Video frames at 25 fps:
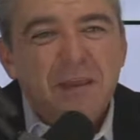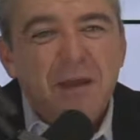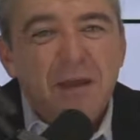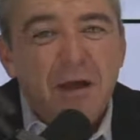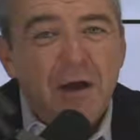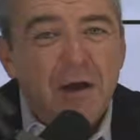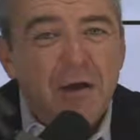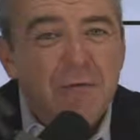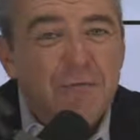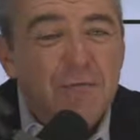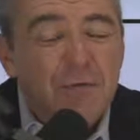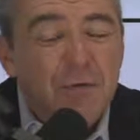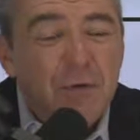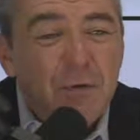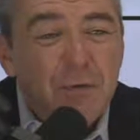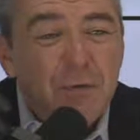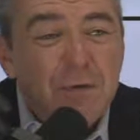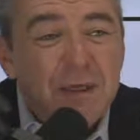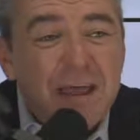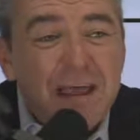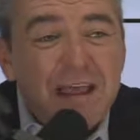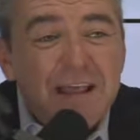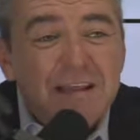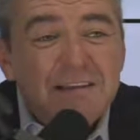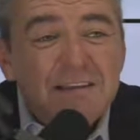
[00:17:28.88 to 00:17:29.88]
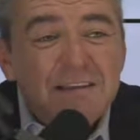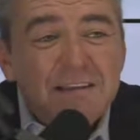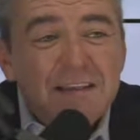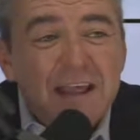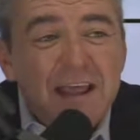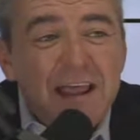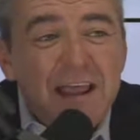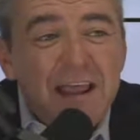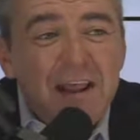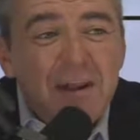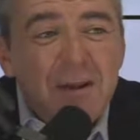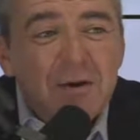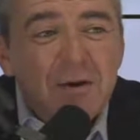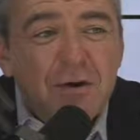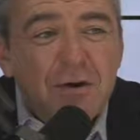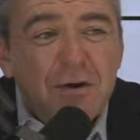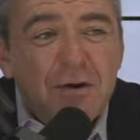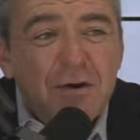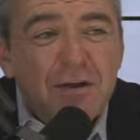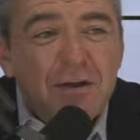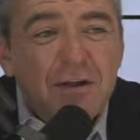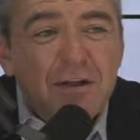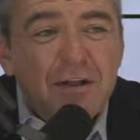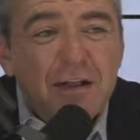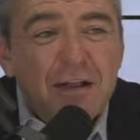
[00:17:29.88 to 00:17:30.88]
A few days
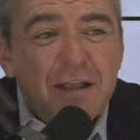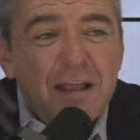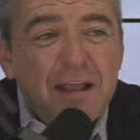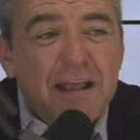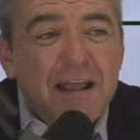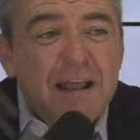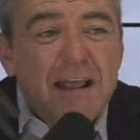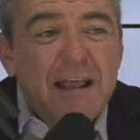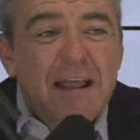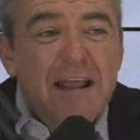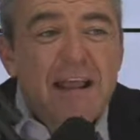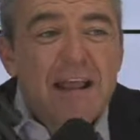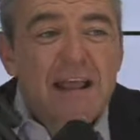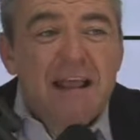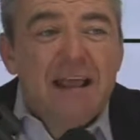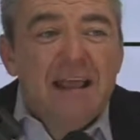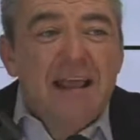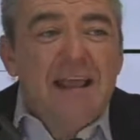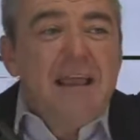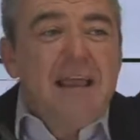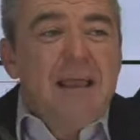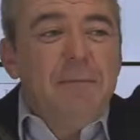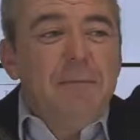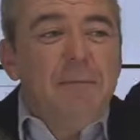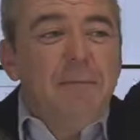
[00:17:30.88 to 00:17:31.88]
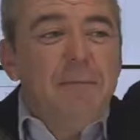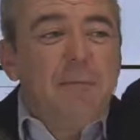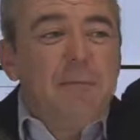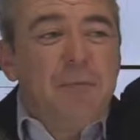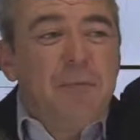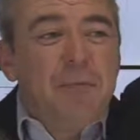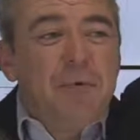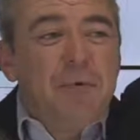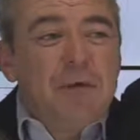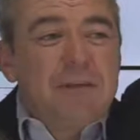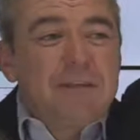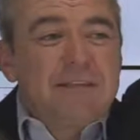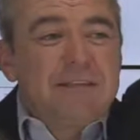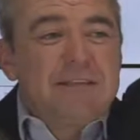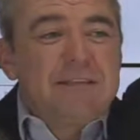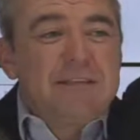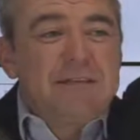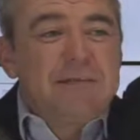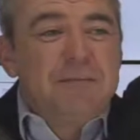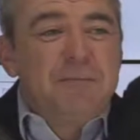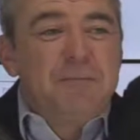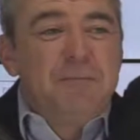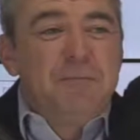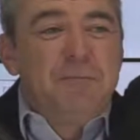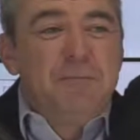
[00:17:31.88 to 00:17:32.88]
later, he puts
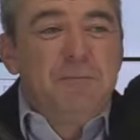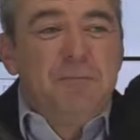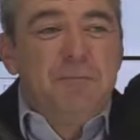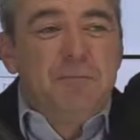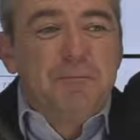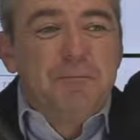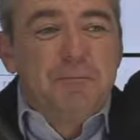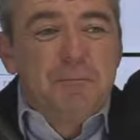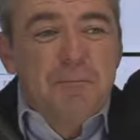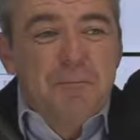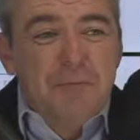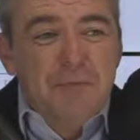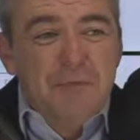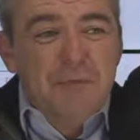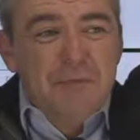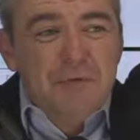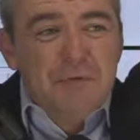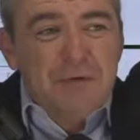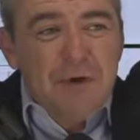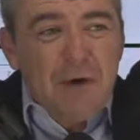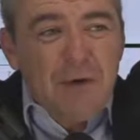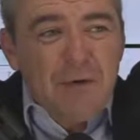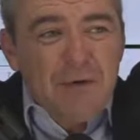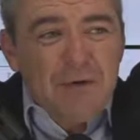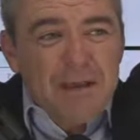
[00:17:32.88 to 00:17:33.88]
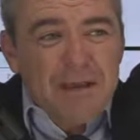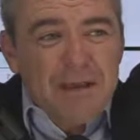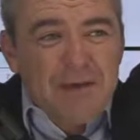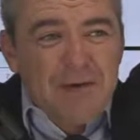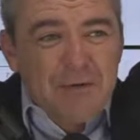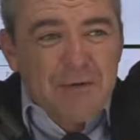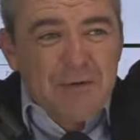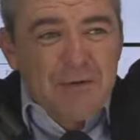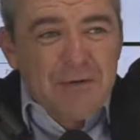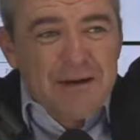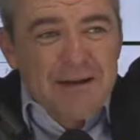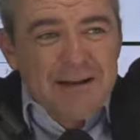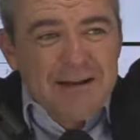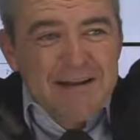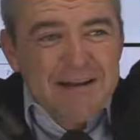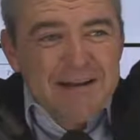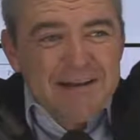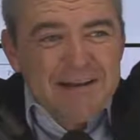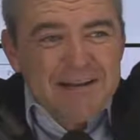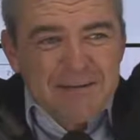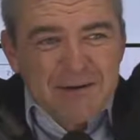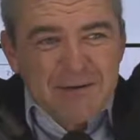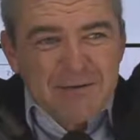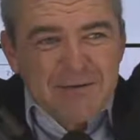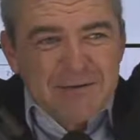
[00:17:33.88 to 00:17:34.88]
Dogecoin,
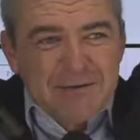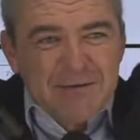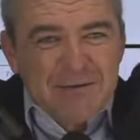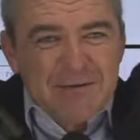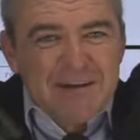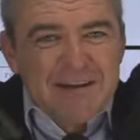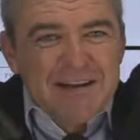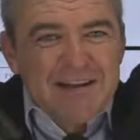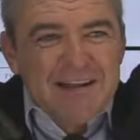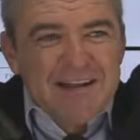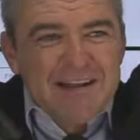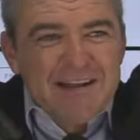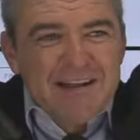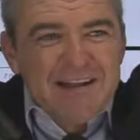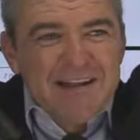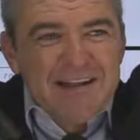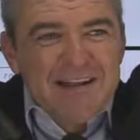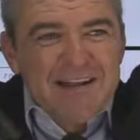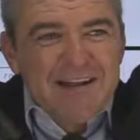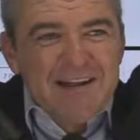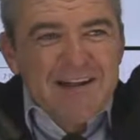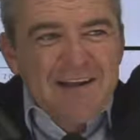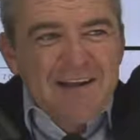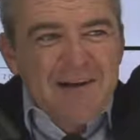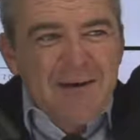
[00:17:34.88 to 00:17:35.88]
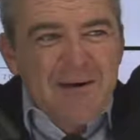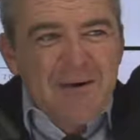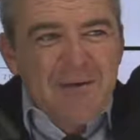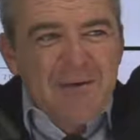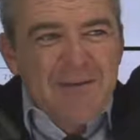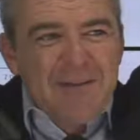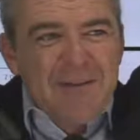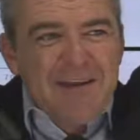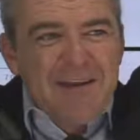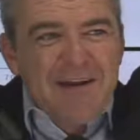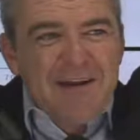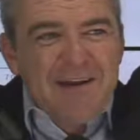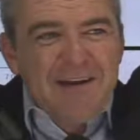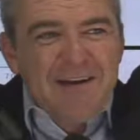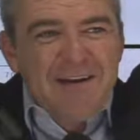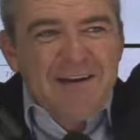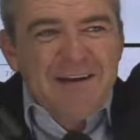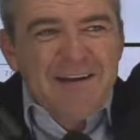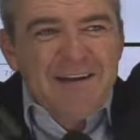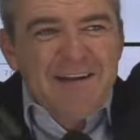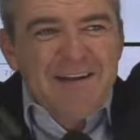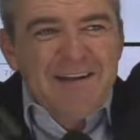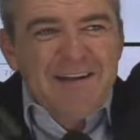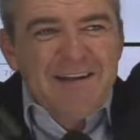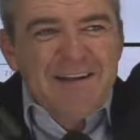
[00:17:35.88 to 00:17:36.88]
on there
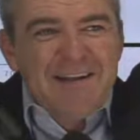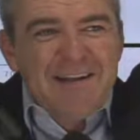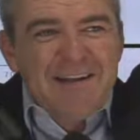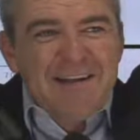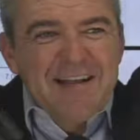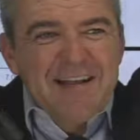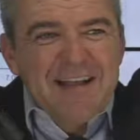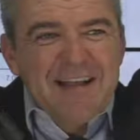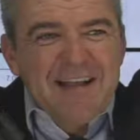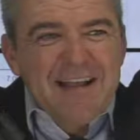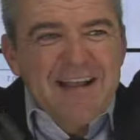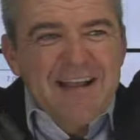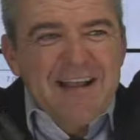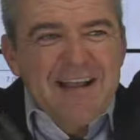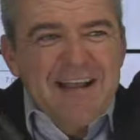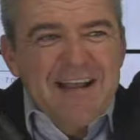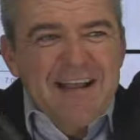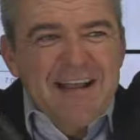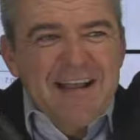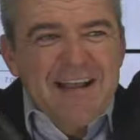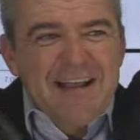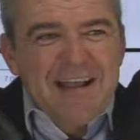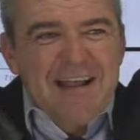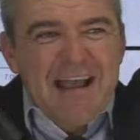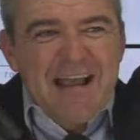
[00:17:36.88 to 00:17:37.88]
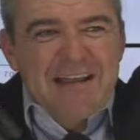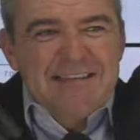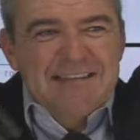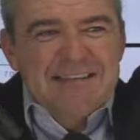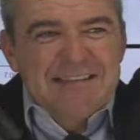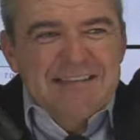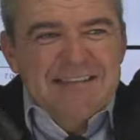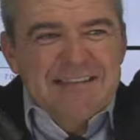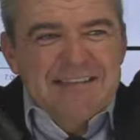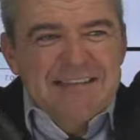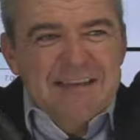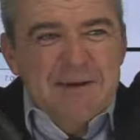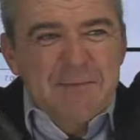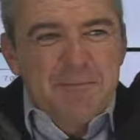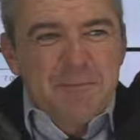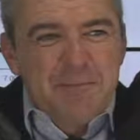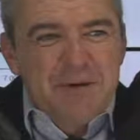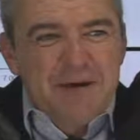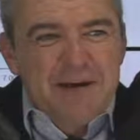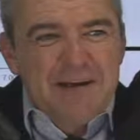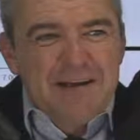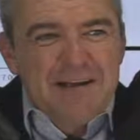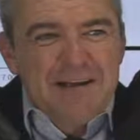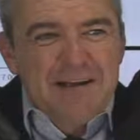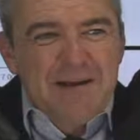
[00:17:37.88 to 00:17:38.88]
as
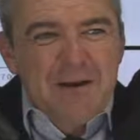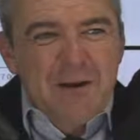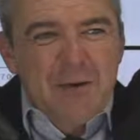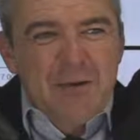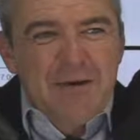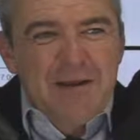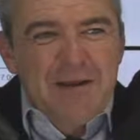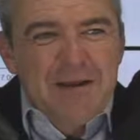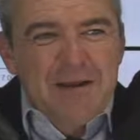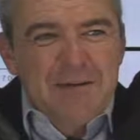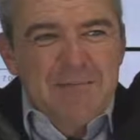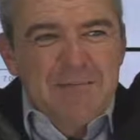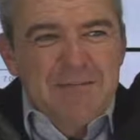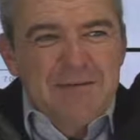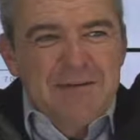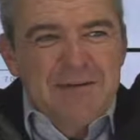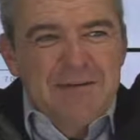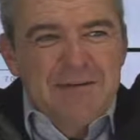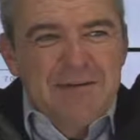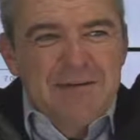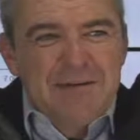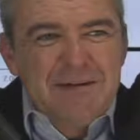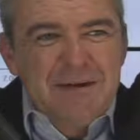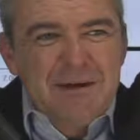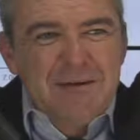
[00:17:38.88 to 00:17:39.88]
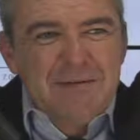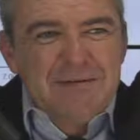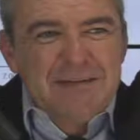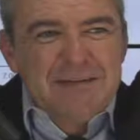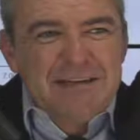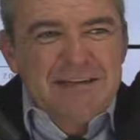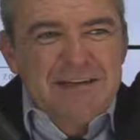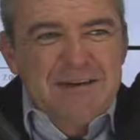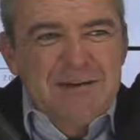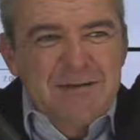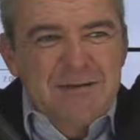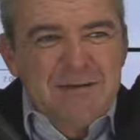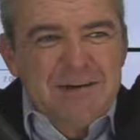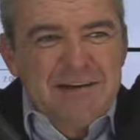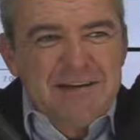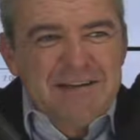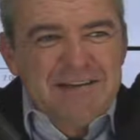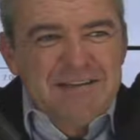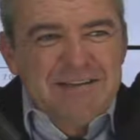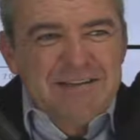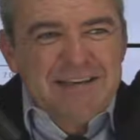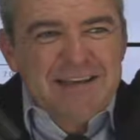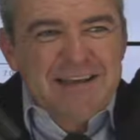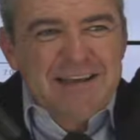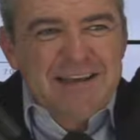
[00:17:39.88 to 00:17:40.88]
Simba holding up Dogecoin. Did you
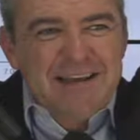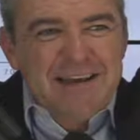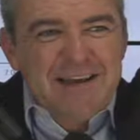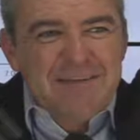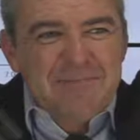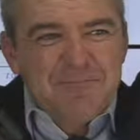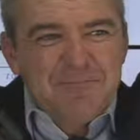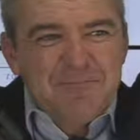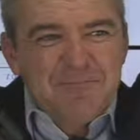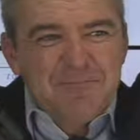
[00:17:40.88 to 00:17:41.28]
see that?